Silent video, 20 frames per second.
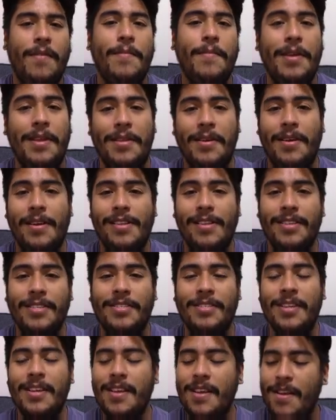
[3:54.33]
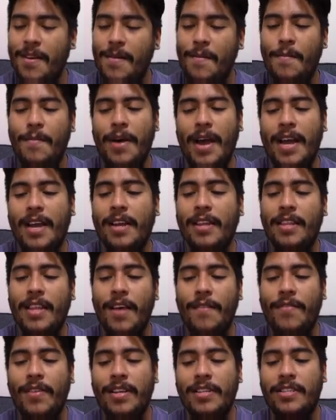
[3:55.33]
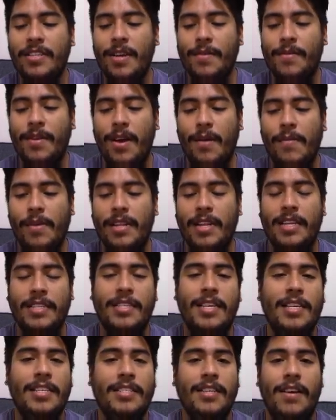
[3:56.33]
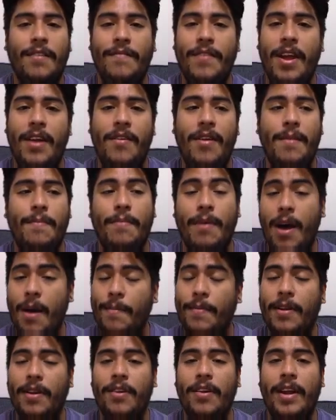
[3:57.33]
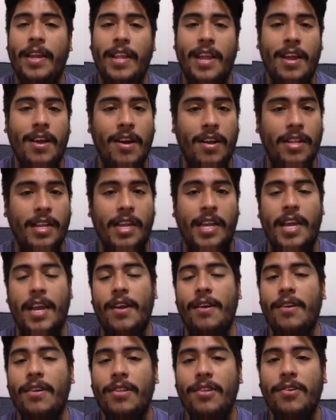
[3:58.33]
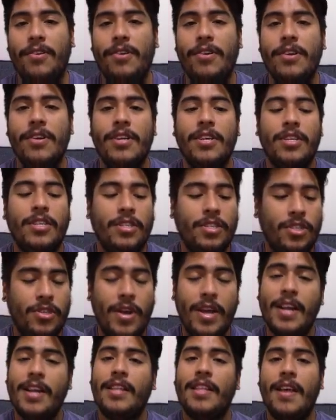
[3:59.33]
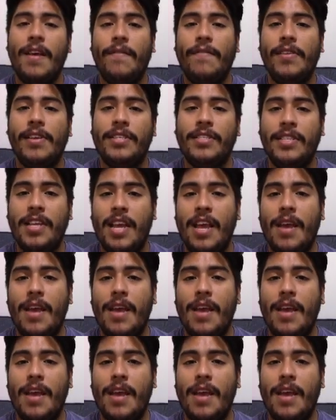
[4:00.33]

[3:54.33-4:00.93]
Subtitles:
I'm being honest. But I could definitely see him coming, as he's a very popular and iconic character. So I could definitely see